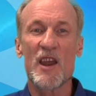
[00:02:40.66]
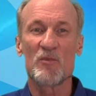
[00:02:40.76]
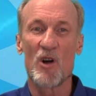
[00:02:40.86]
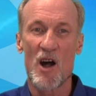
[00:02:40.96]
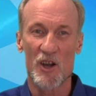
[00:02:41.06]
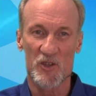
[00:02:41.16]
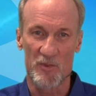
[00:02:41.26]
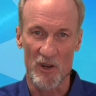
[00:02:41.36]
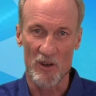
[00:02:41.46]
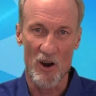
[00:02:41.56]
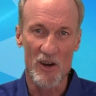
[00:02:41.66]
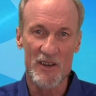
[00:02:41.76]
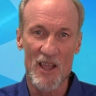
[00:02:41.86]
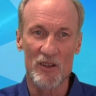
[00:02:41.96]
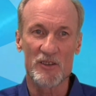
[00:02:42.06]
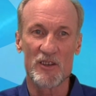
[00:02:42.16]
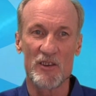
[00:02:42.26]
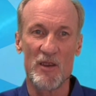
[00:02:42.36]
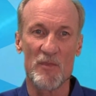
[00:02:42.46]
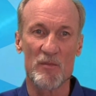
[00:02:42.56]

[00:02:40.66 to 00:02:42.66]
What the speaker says: animal hospital, our talented team